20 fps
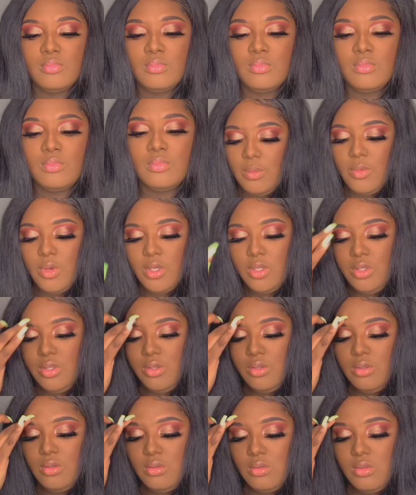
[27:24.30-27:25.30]
I'm gonna
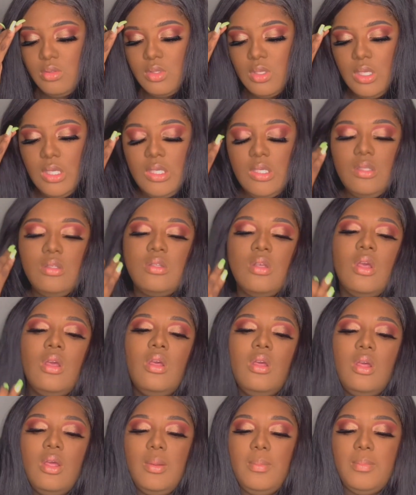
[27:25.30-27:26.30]
use is
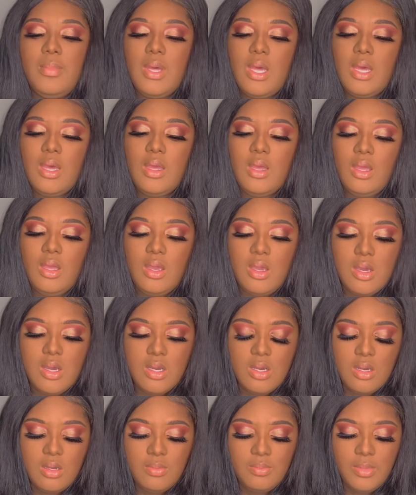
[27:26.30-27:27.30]
my
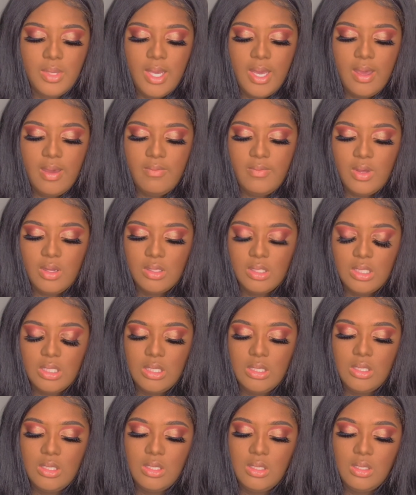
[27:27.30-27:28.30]
Kat Von
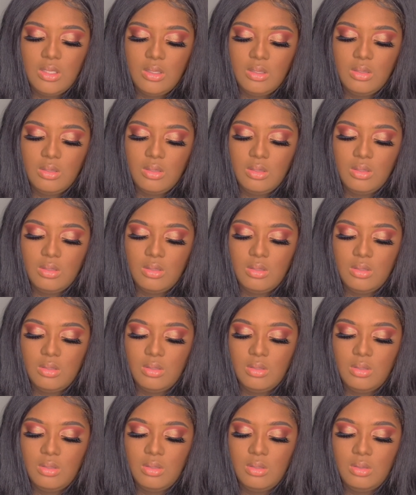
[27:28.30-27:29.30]
D
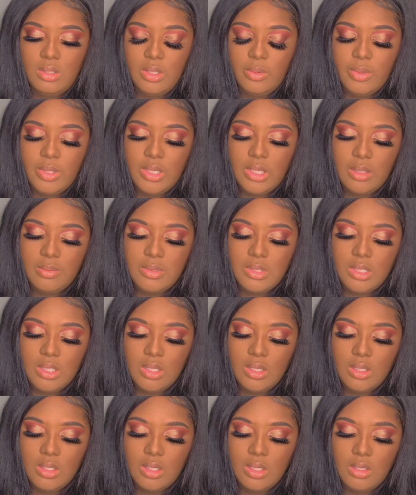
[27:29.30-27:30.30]
liquid lipstick
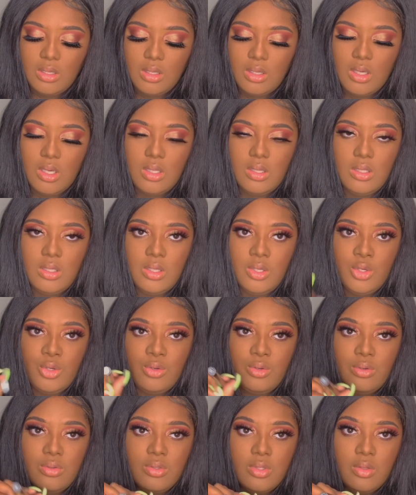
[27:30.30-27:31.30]
in the color
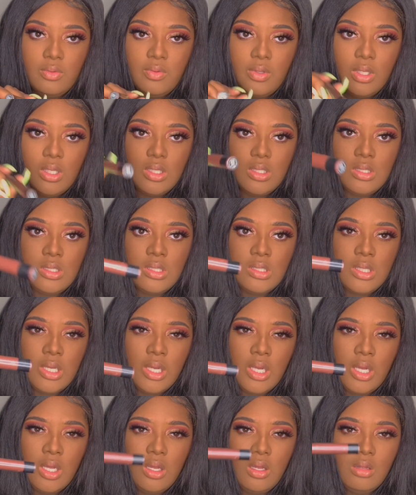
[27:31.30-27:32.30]
Crucifix. It's like
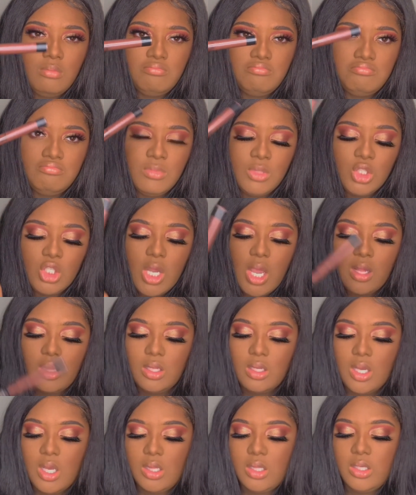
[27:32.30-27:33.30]
a chocolate
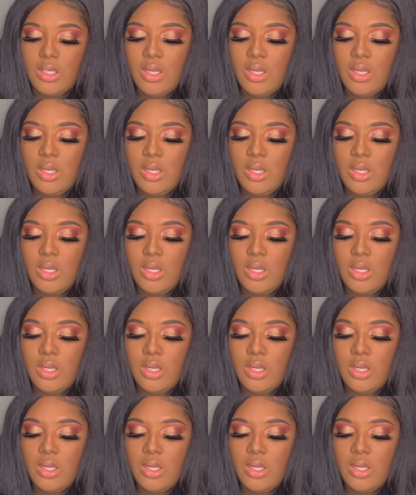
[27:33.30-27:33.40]
color.